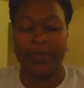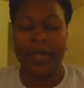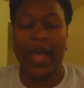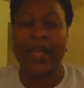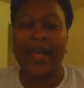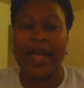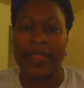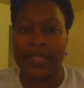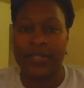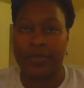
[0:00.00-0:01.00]
I got
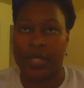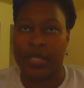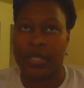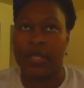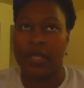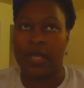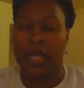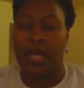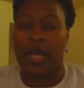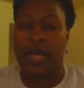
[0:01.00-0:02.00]
this one
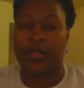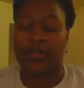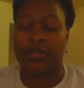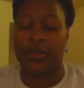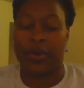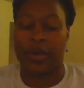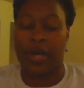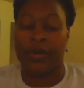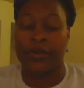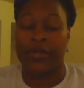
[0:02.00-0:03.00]
at the store
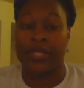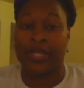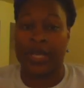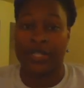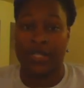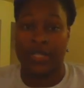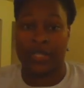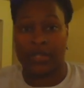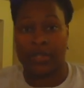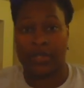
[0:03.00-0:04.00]
under the
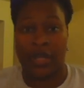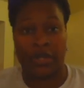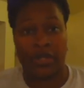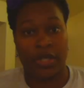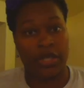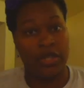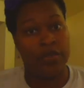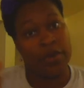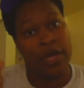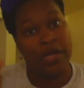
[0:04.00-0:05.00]
section called
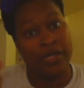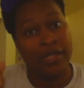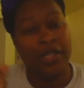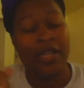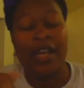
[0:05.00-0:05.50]
humorous.